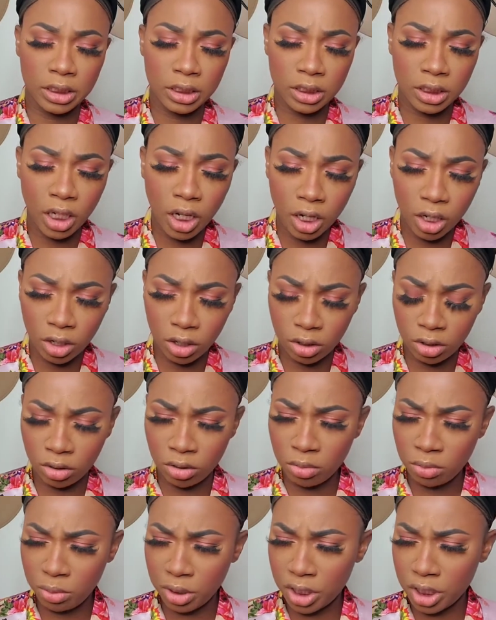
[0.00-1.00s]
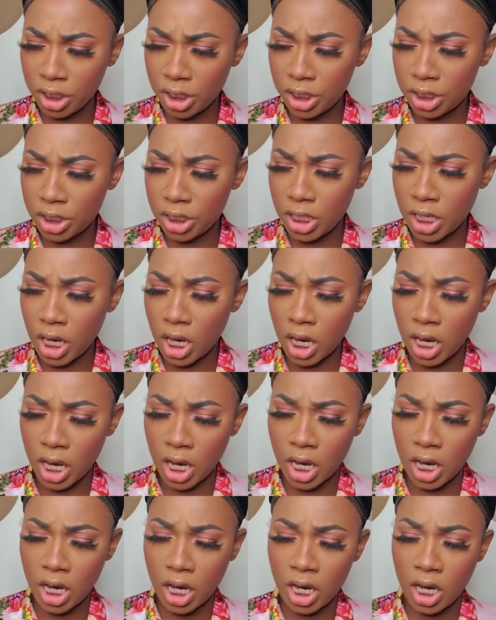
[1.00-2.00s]
So we're gonna
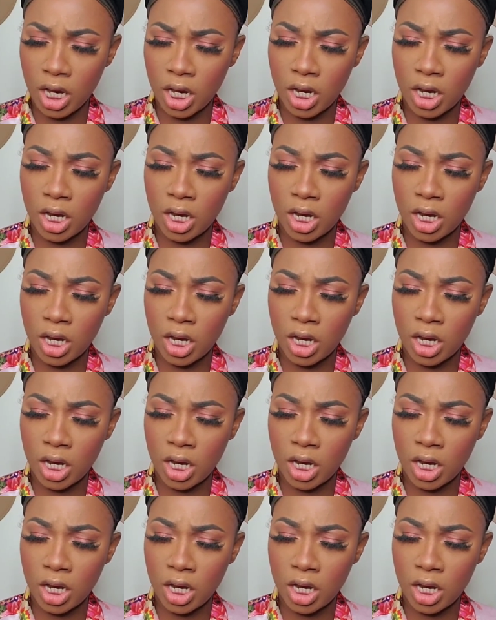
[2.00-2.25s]
take